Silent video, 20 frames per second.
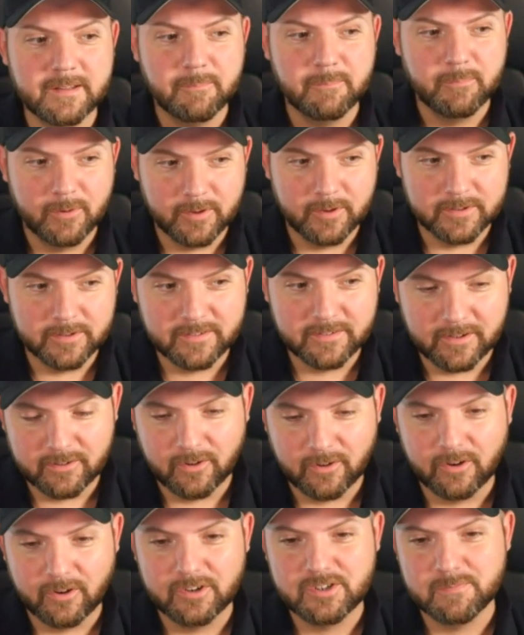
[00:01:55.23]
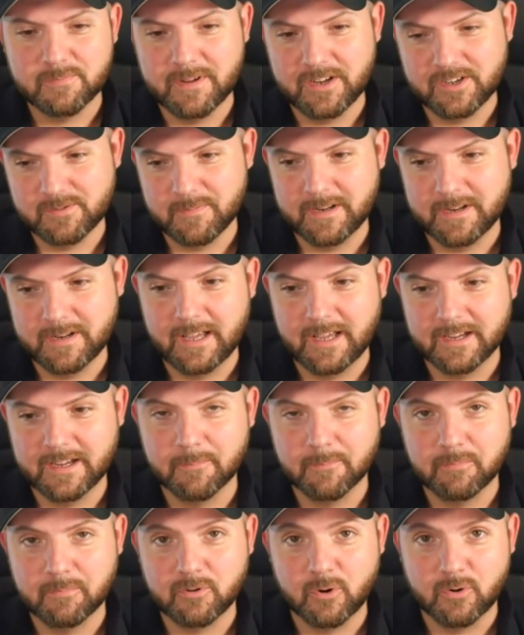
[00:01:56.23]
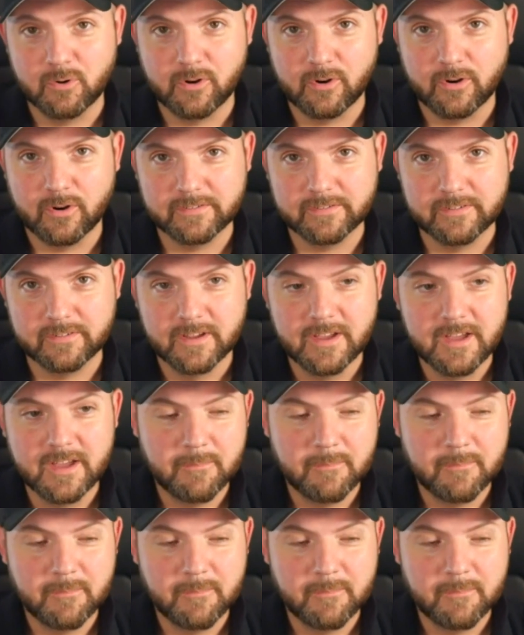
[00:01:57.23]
the personal knowledge management like a pro course,